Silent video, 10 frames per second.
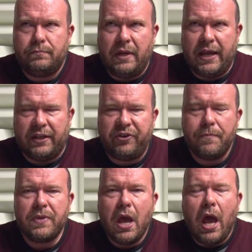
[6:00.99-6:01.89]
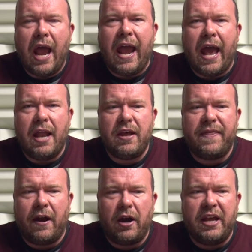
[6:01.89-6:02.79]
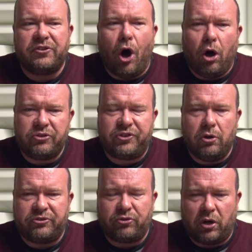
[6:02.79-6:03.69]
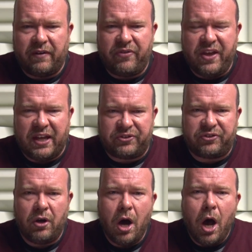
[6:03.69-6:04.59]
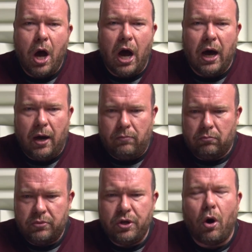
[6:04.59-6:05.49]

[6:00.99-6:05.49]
Hint. And there is also sort of this, you